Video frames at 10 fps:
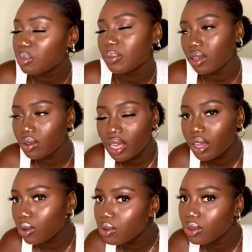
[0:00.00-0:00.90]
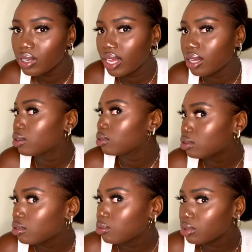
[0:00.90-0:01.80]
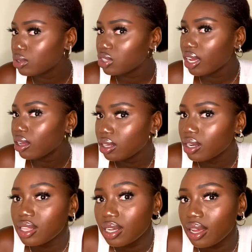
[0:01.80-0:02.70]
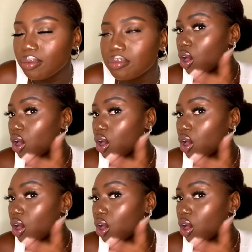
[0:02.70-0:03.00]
I'm like, okay, cool, like, we'll chat another time.